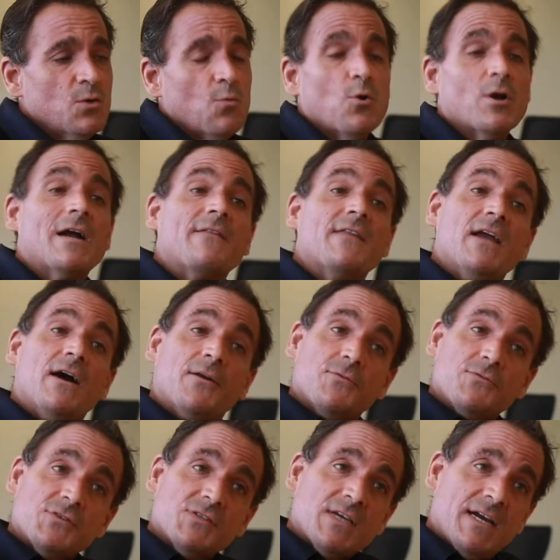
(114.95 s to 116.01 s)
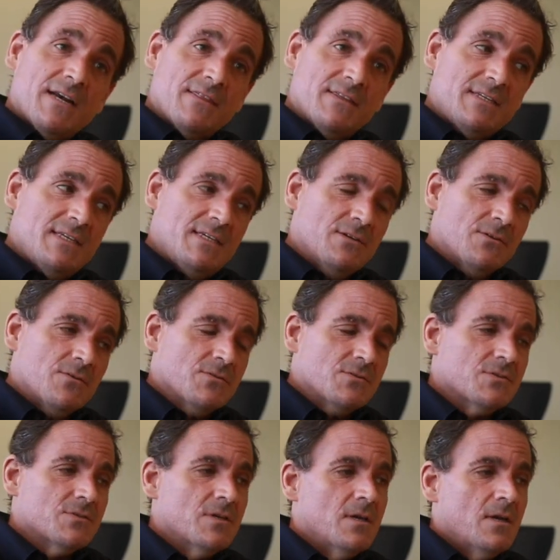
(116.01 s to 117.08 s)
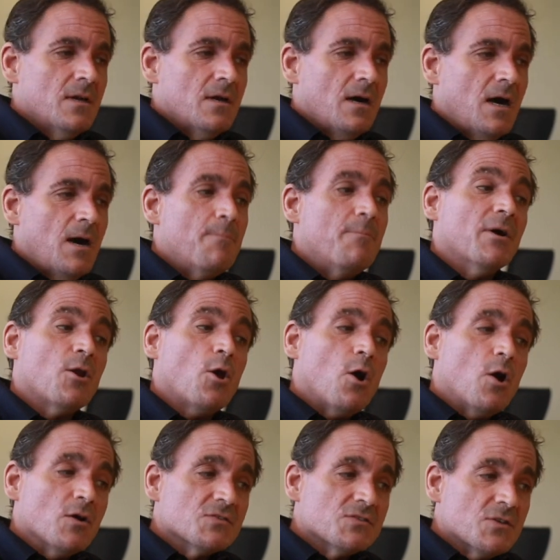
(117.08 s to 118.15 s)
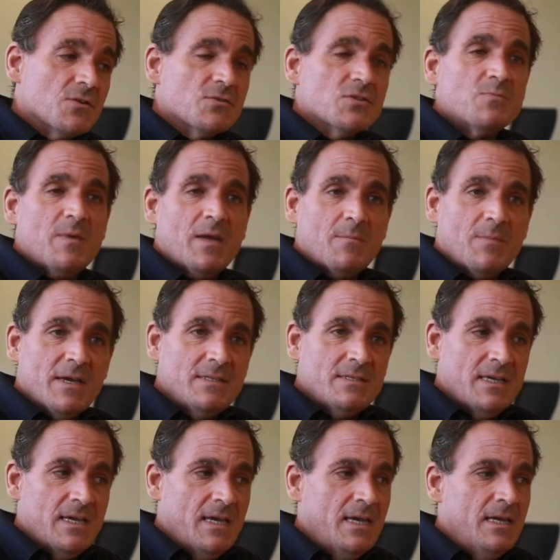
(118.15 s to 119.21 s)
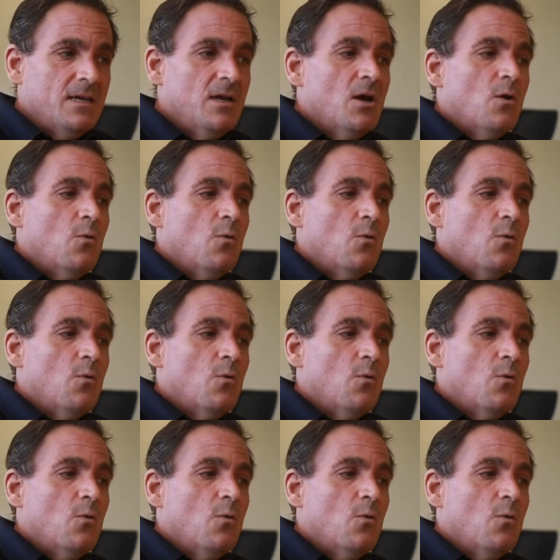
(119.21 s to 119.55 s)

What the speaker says: to work on the other side of the deals, but also spend my day